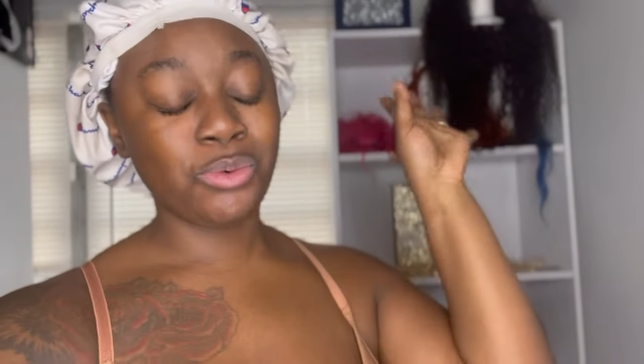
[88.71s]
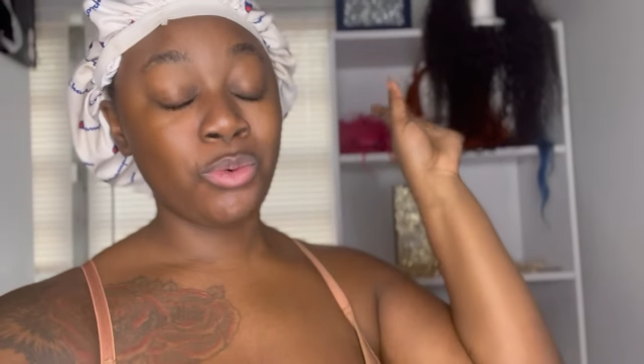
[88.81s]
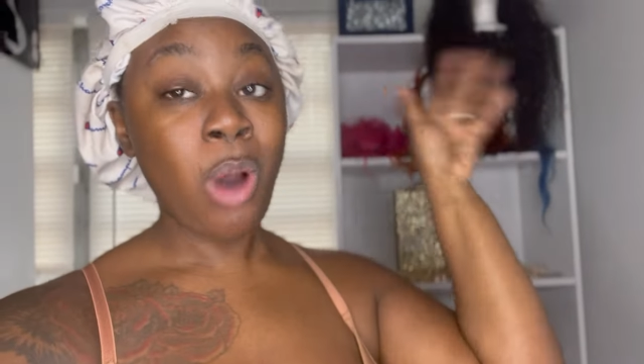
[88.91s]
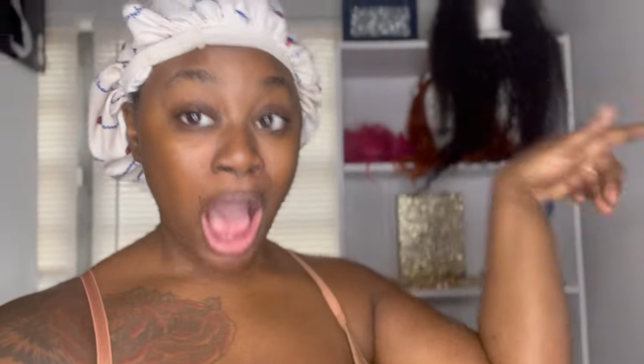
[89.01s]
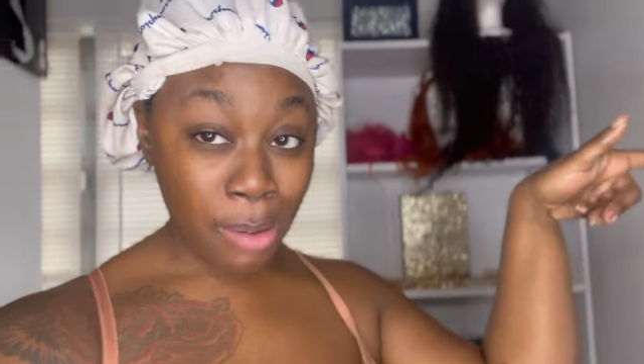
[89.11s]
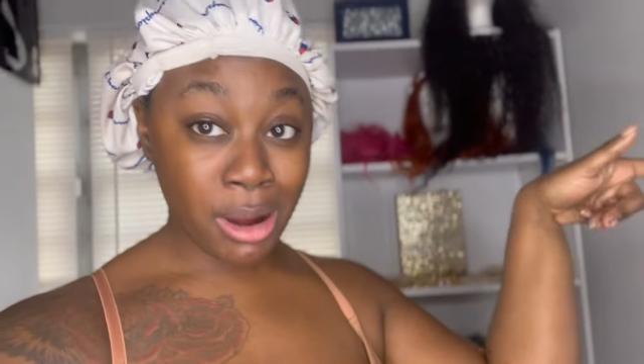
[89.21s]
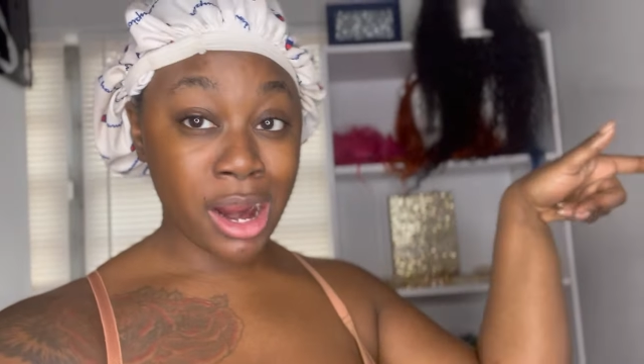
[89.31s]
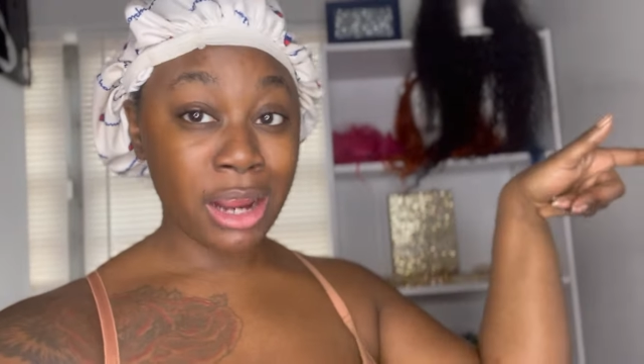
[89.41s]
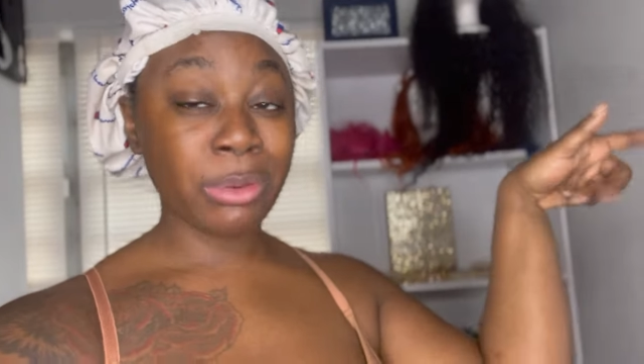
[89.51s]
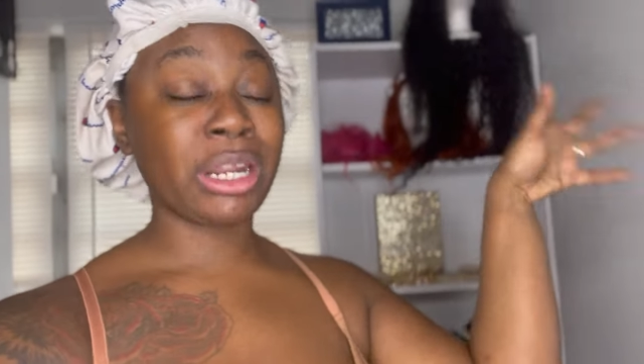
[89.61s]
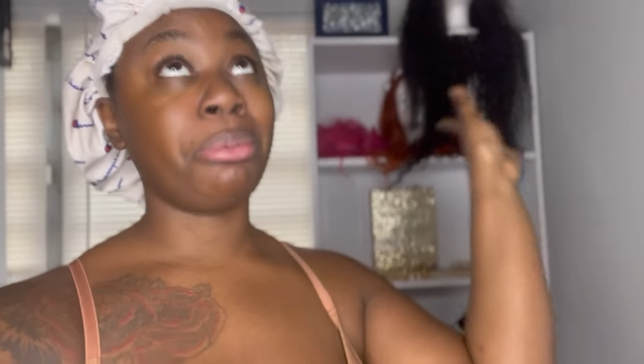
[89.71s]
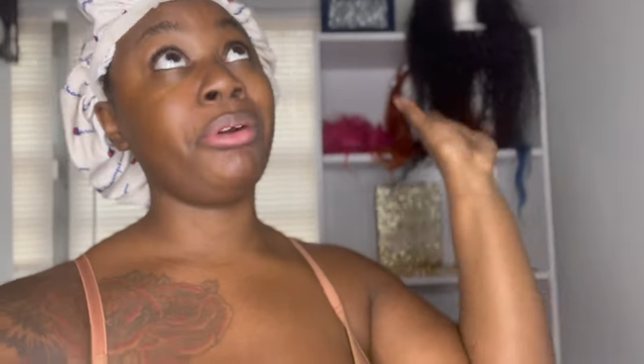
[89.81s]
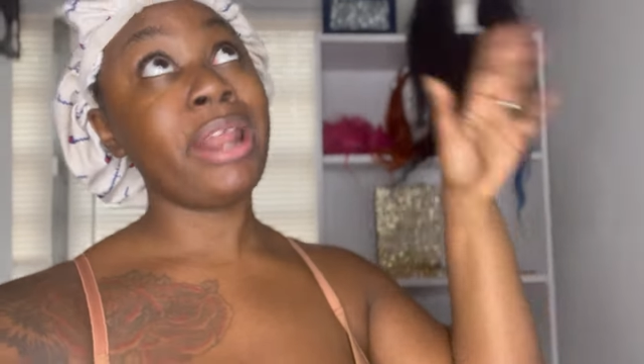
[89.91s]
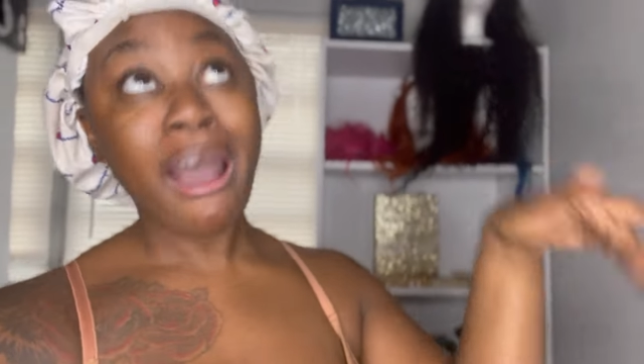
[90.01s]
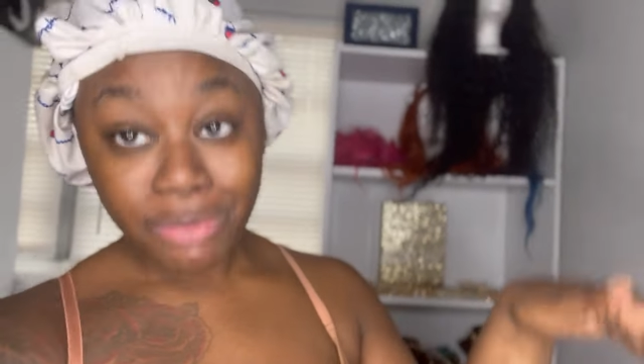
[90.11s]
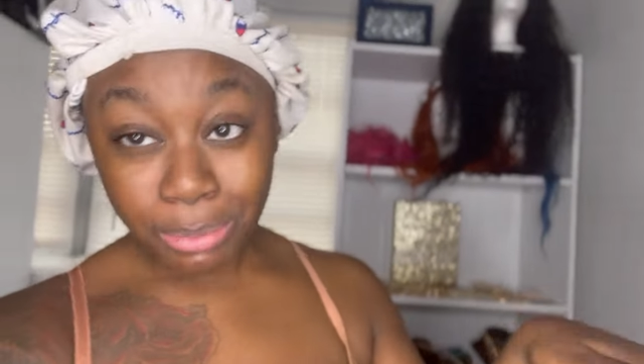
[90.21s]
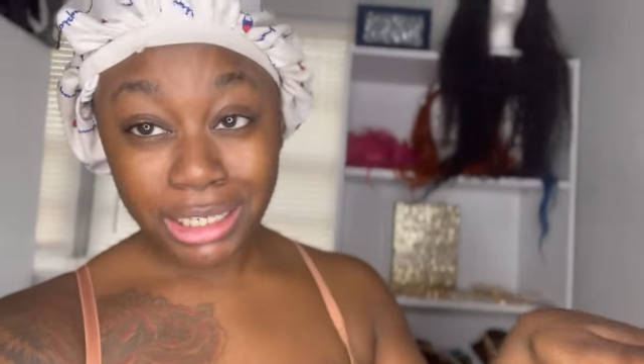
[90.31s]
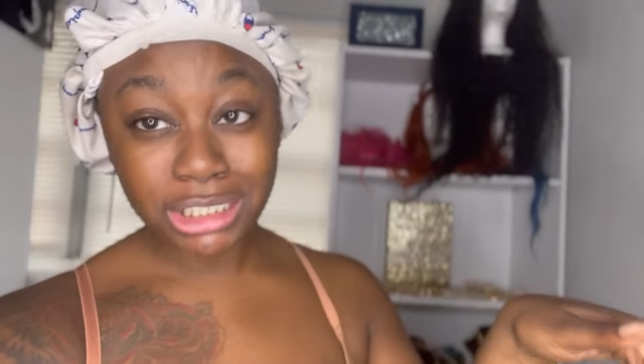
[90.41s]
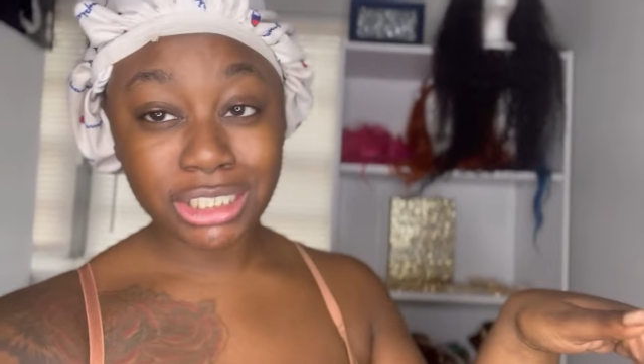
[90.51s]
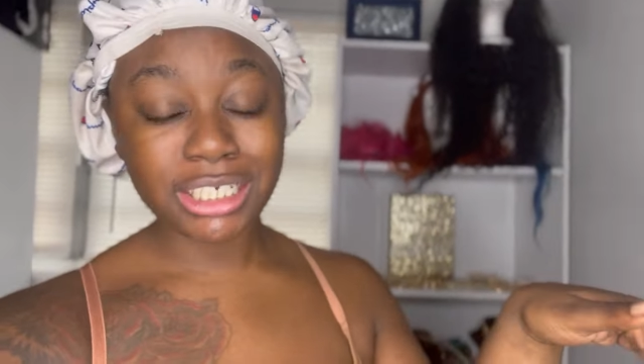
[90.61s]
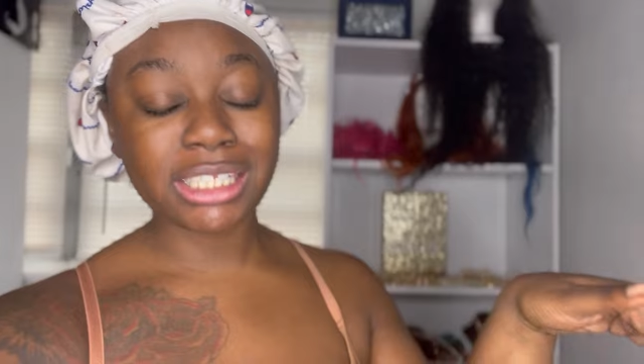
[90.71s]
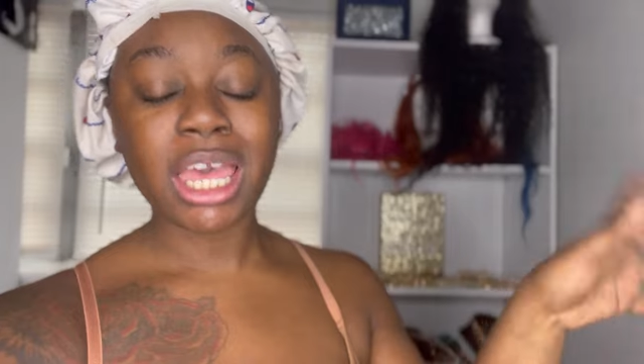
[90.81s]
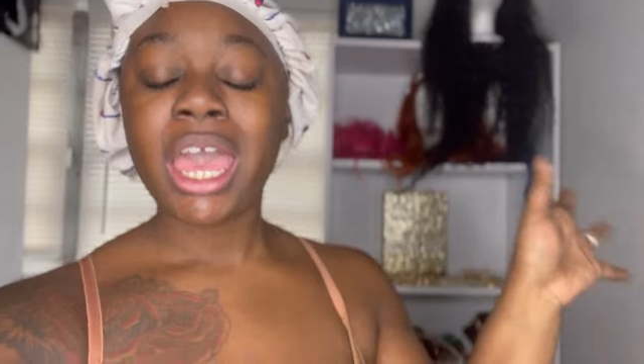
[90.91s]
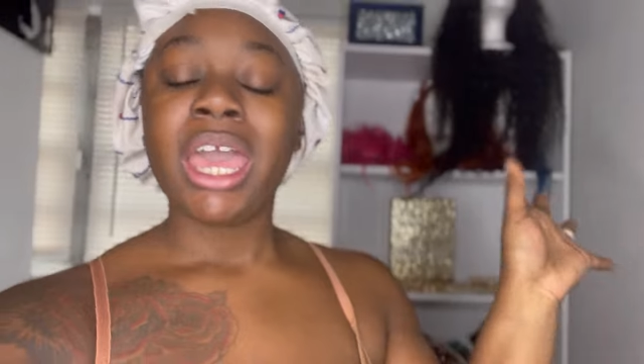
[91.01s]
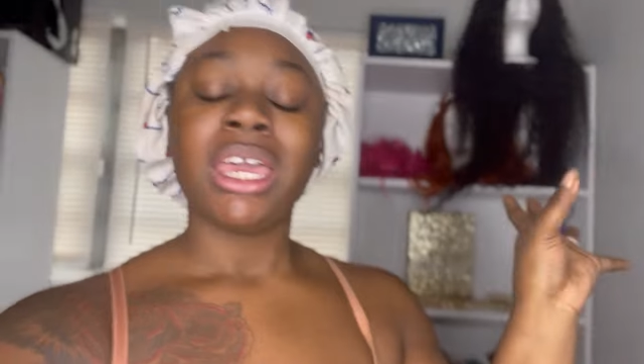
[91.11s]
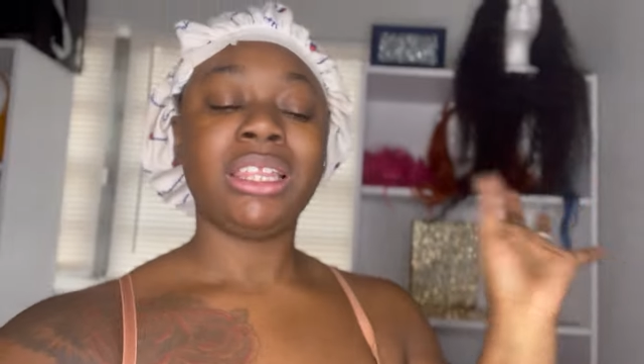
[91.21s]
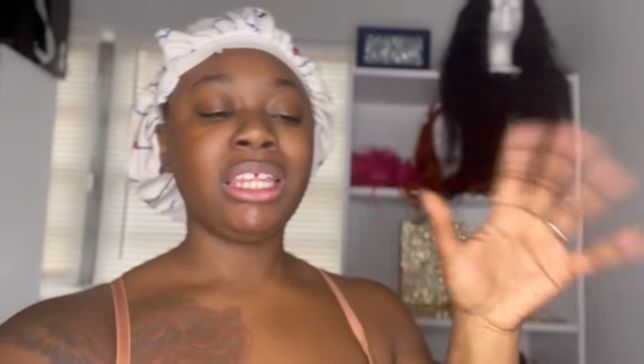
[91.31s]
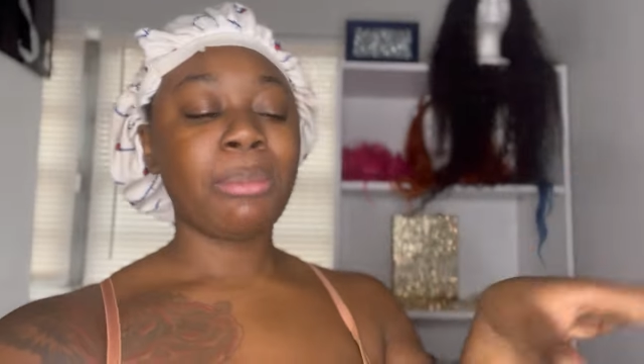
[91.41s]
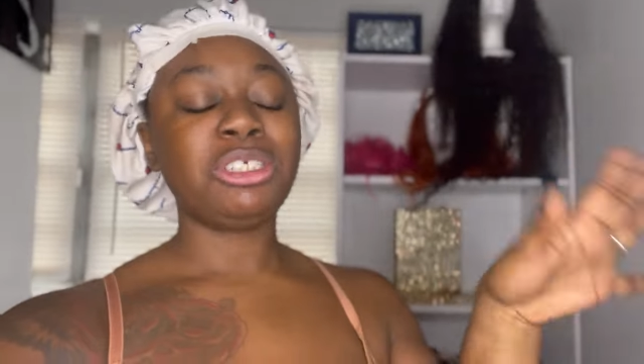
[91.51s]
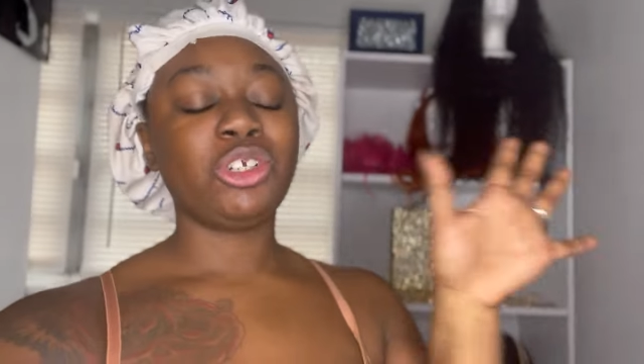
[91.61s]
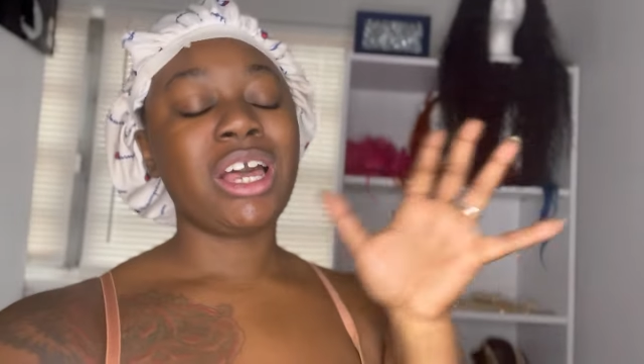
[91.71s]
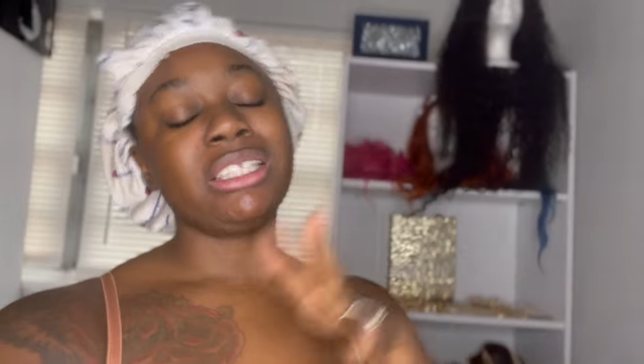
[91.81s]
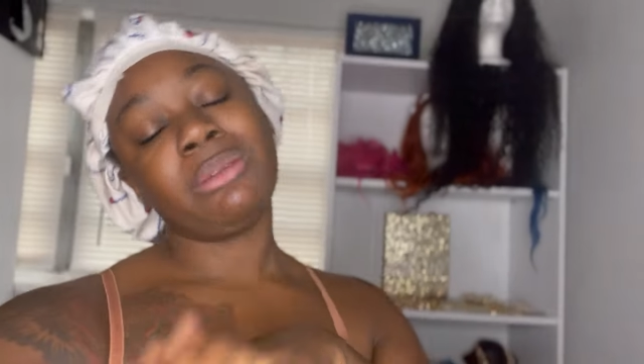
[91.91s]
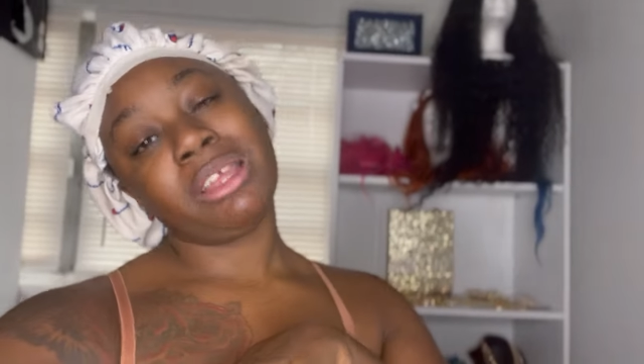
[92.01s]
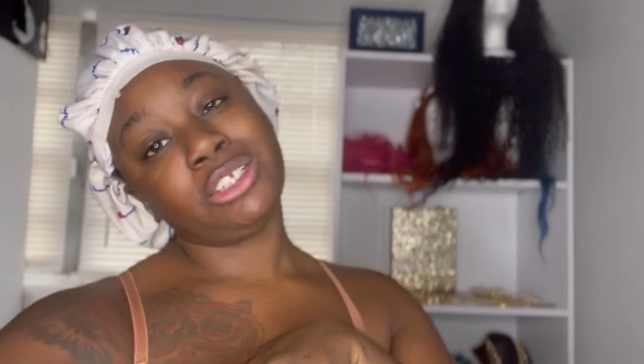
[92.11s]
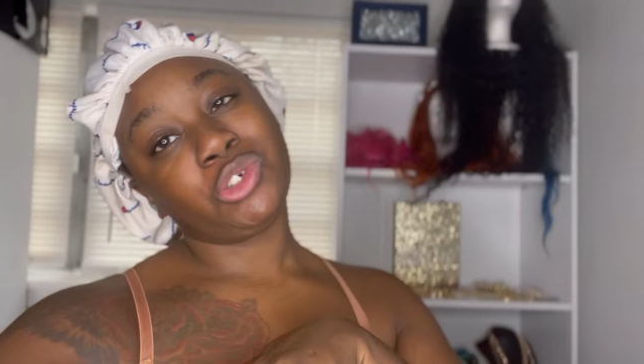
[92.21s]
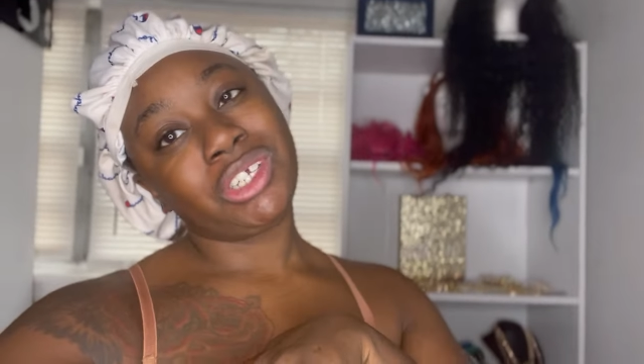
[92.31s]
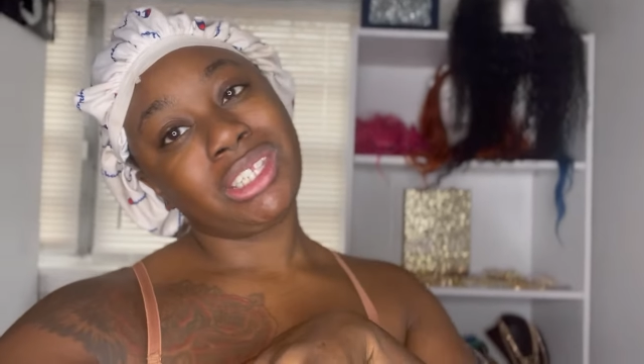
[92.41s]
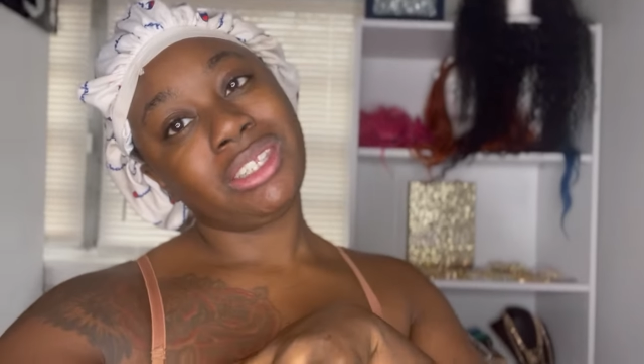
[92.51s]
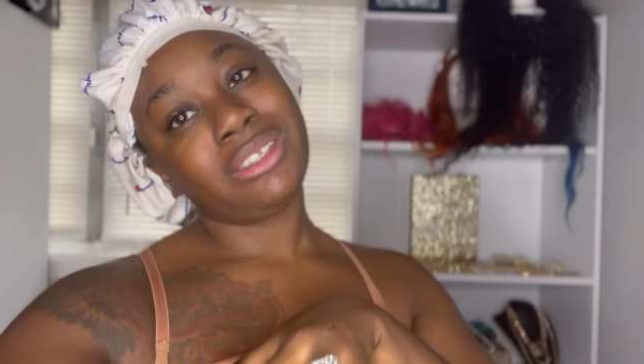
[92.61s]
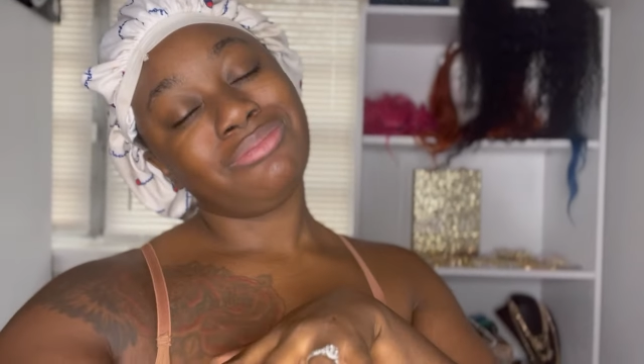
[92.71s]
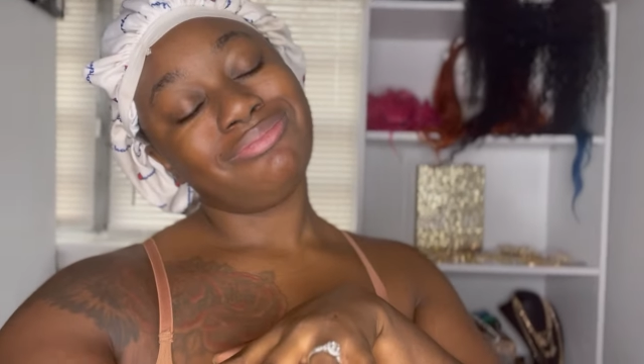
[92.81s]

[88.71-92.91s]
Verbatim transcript: walmart we're gonna print out the pictures and then i'm gonna show you guys how to make the dress